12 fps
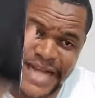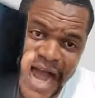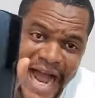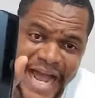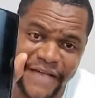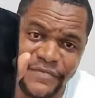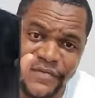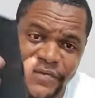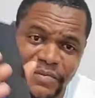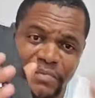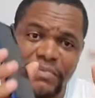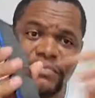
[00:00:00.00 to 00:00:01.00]
I have
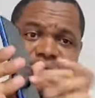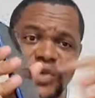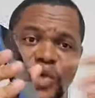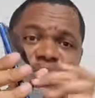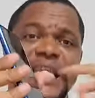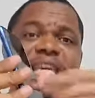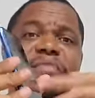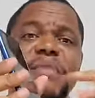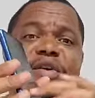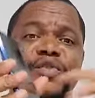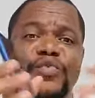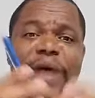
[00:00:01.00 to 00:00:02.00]
those
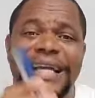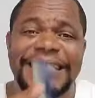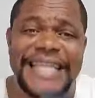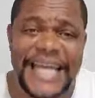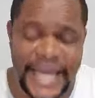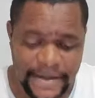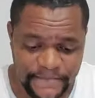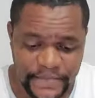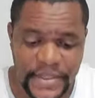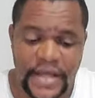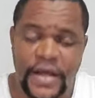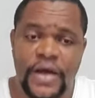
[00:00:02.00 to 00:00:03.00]
emails right here.
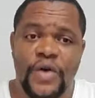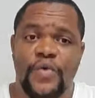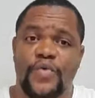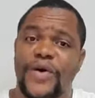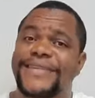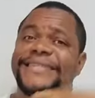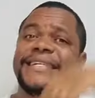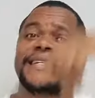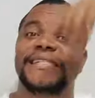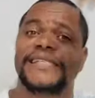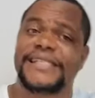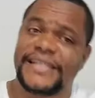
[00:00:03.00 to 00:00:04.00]

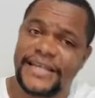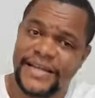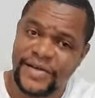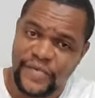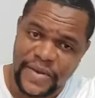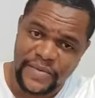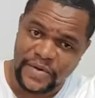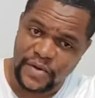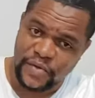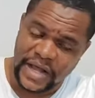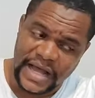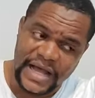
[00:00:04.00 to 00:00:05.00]
Rodney's
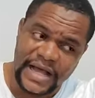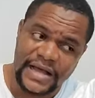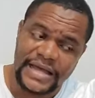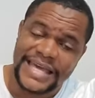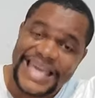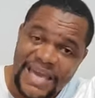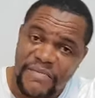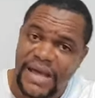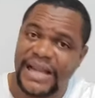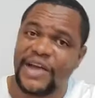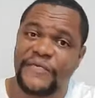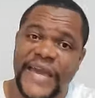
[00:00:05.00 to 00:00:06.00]

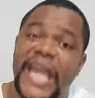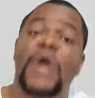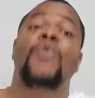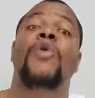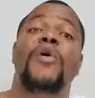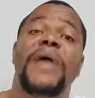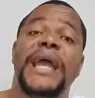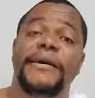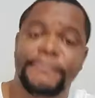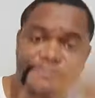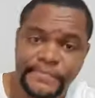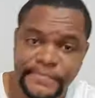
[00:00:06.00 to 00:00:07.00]
email of inquiry
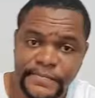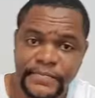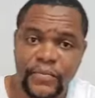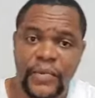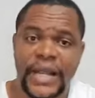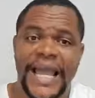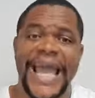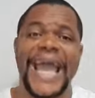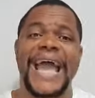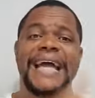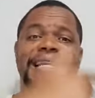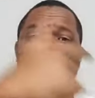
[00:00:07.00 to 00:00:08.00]

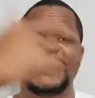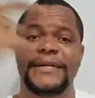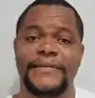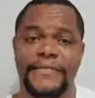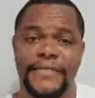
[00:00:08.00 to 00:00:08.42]
and